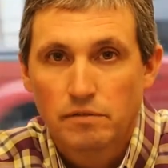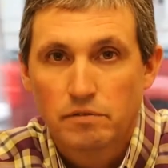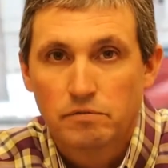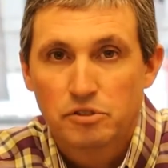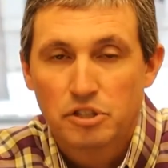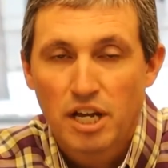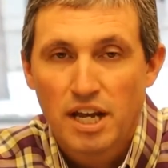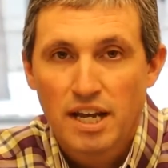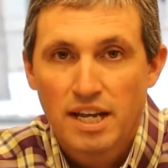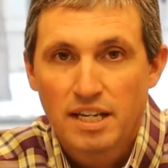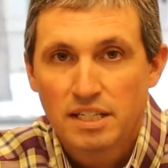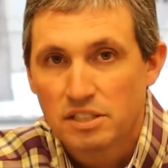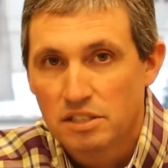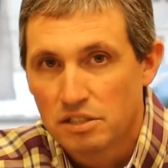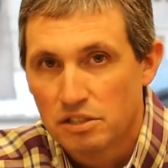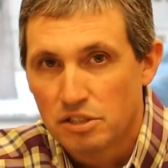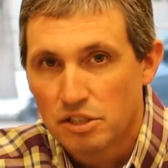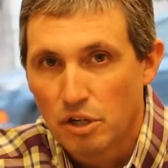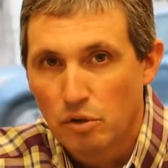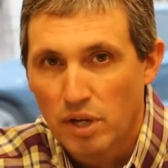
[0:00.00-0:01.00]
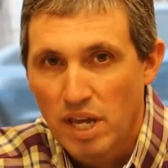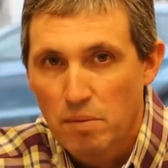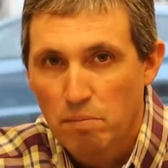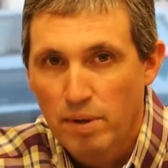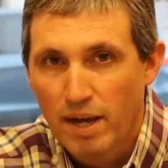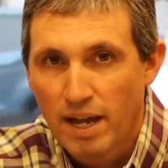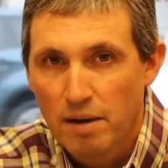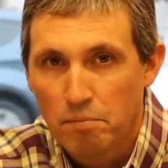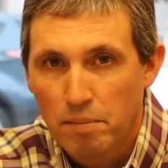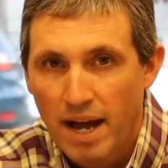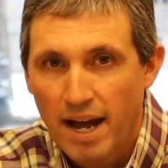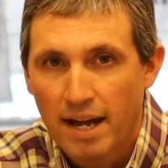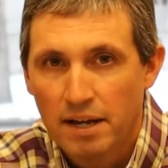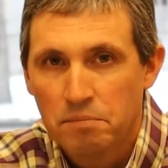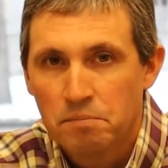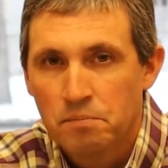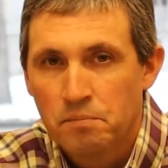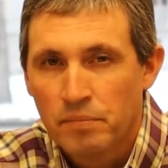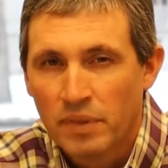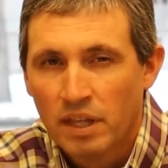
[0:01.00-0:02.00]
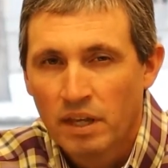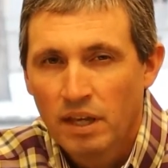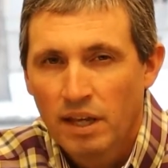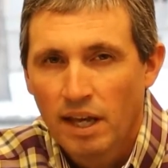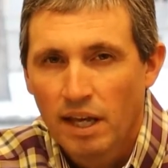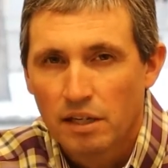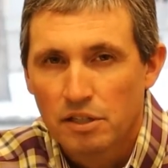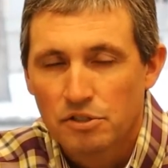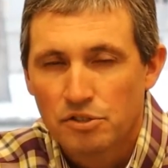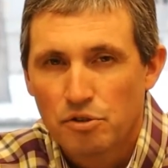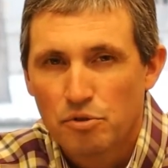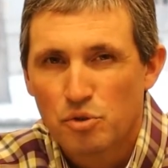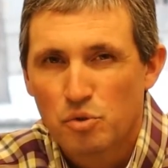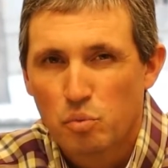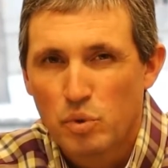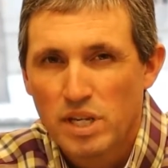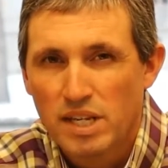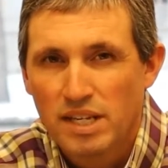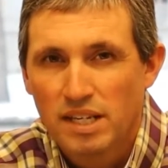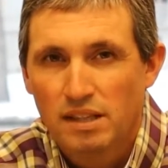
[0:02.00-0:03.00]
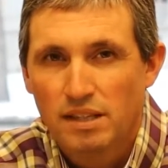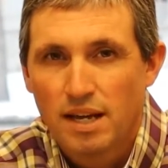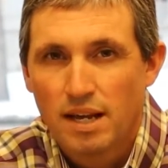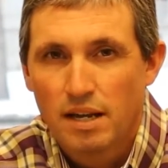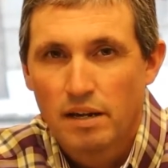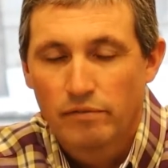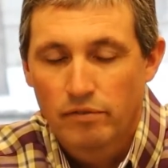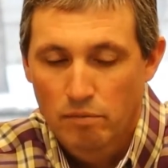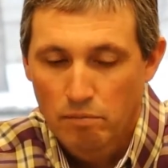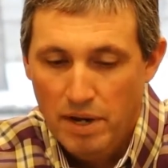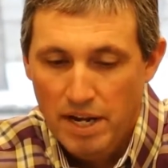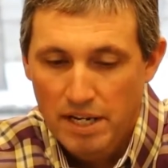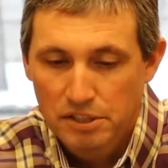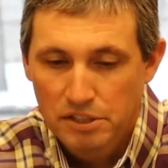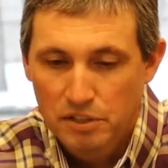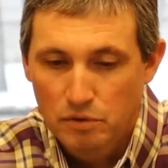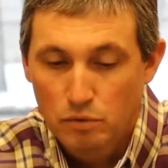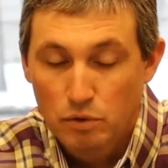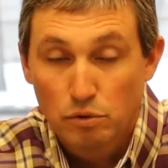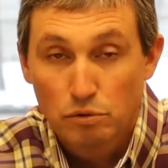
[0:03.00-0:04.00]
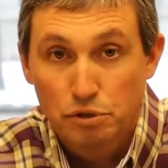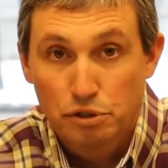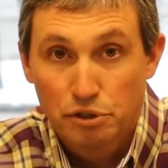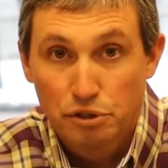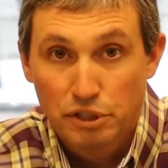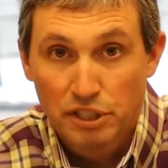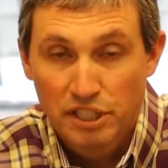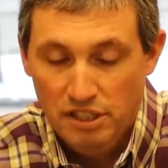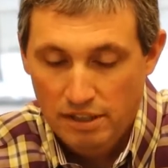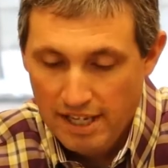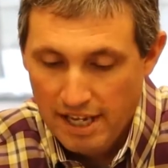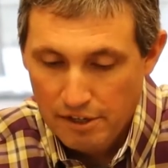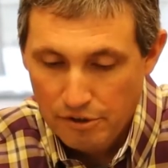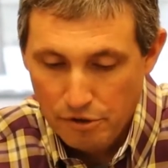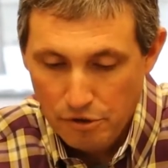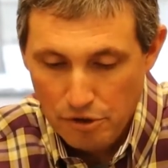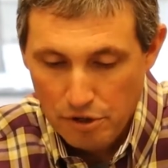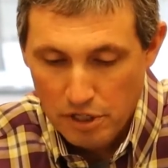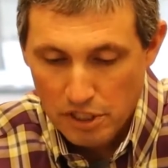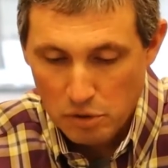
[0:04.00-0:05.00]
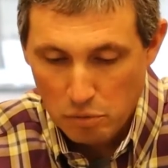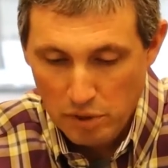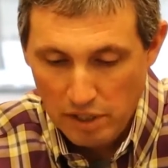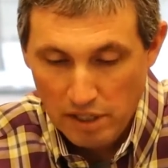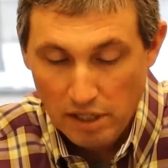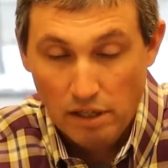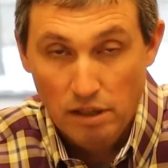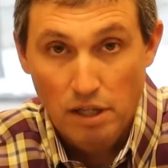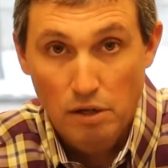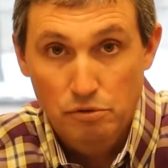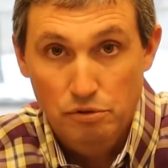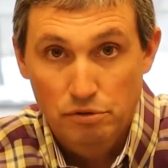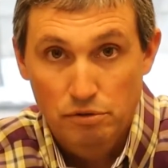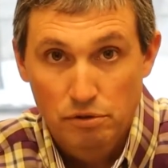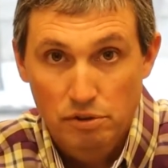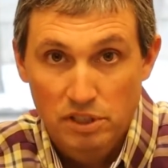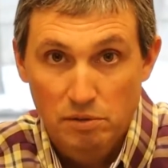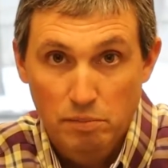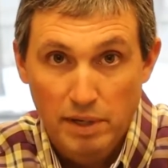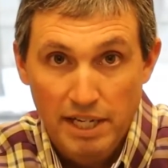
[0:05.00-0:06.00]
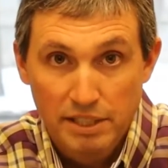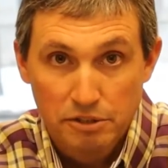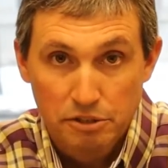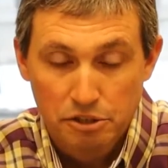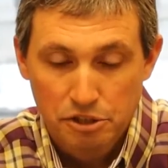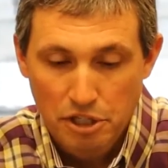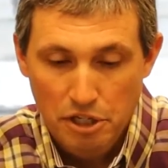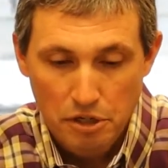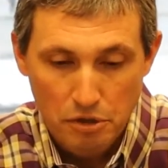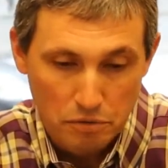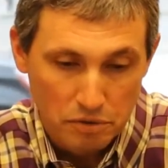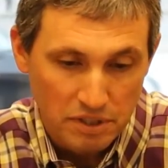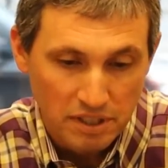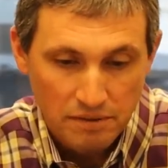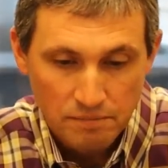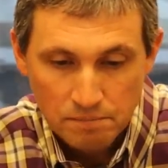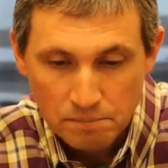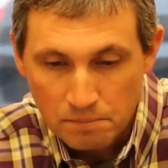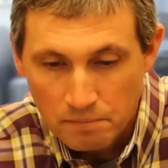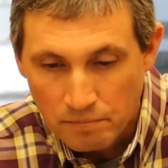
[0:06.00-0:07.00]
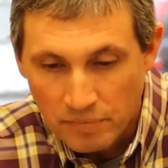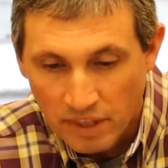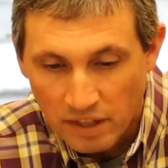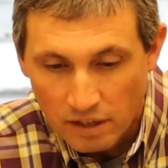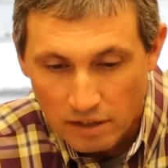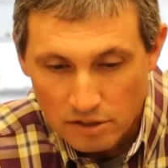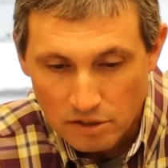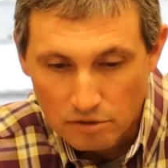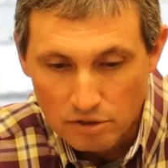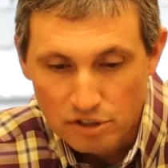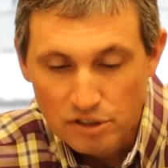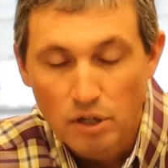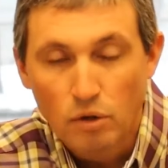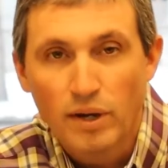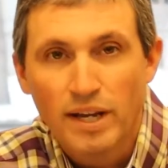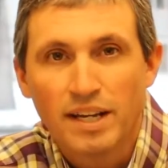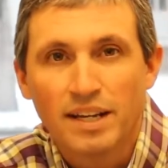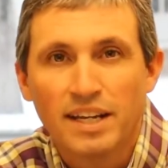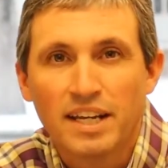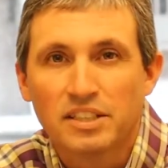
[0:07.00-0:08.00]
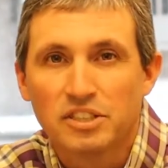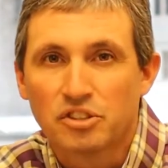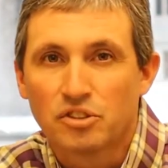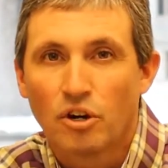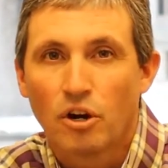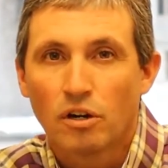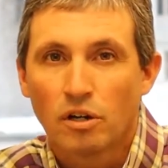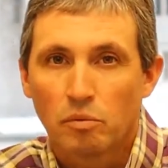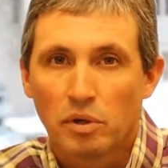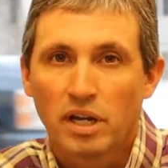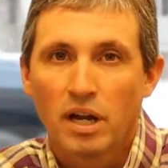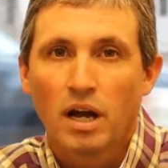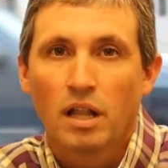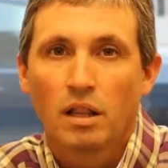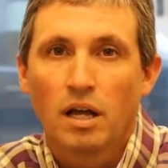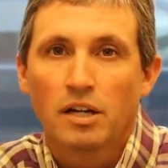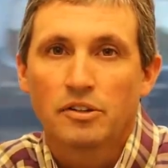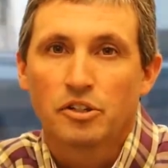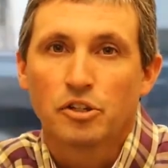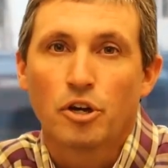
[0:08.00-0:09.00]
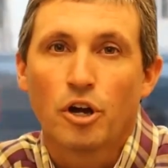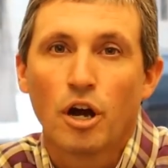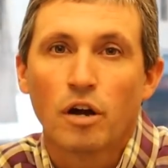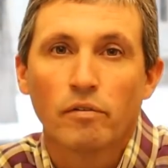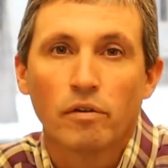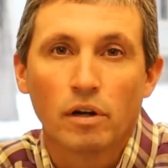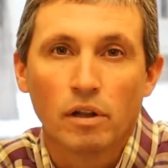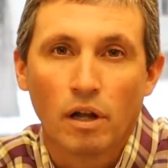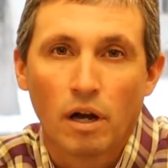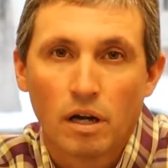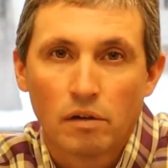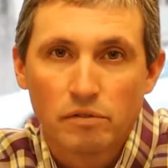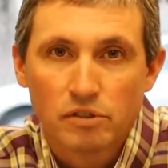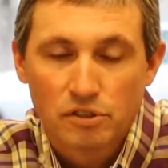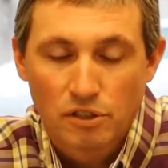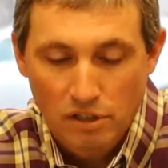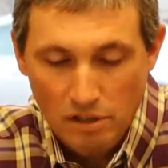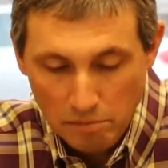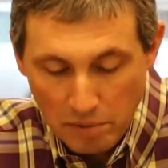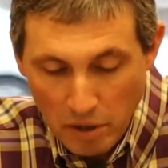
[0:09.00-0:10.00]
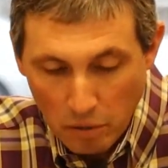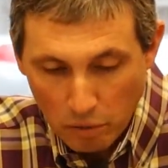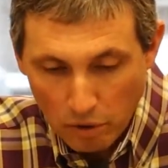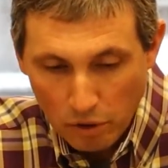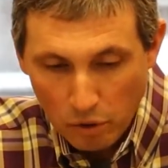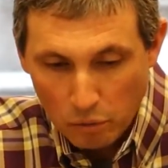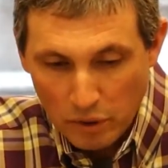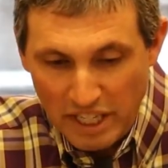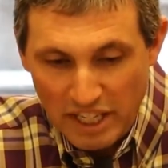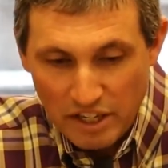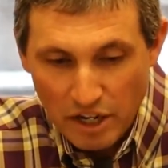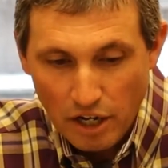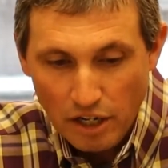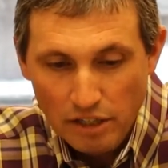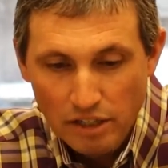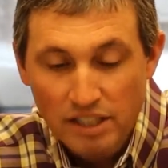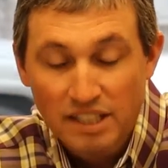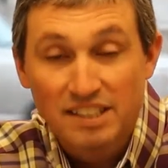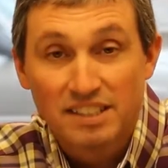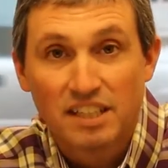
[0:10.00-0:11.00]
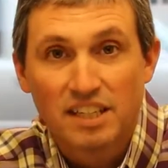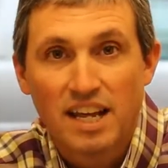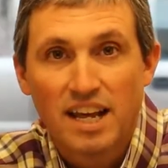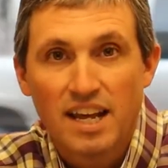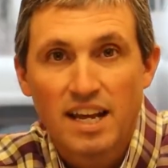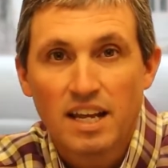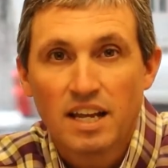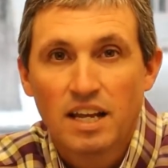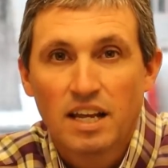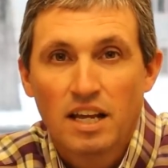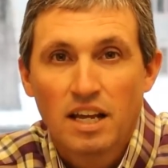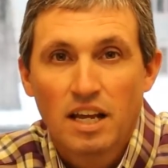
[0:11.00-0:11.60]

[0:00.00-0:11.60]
have changed, and so keep that in mind. And as soon as we get that information, we'll sure get that to you as we get closer to these major shows. So let's go ahead and get started. We got a lot to cover. A lot of it's going to be real redundant today.